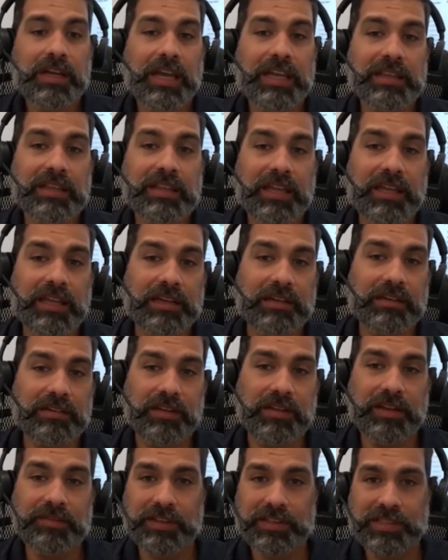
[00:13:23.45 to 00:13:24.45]
And then
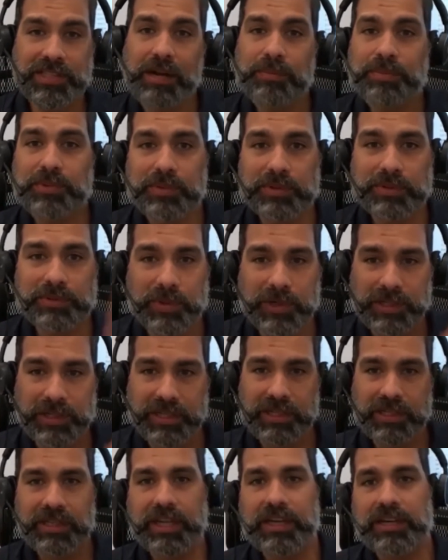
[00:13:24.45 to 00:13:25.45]
if the top one was
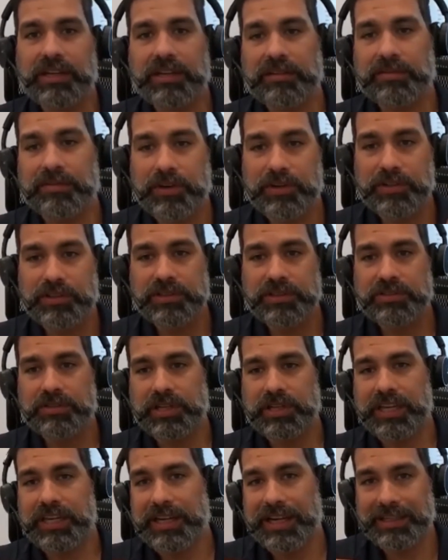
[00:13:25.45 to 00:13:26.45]
working, getting conversions or
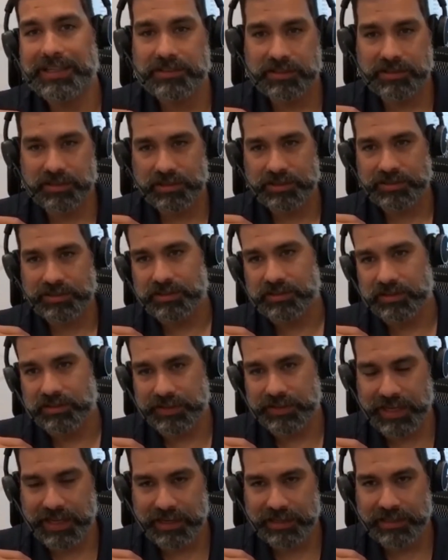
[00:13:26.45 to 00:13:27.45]
getting add to carts and all
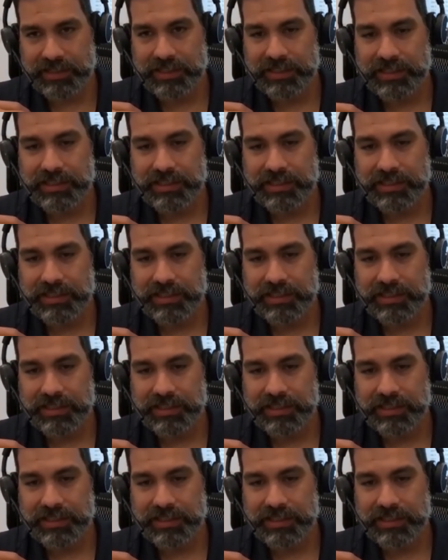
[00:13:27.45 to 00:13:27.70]
that,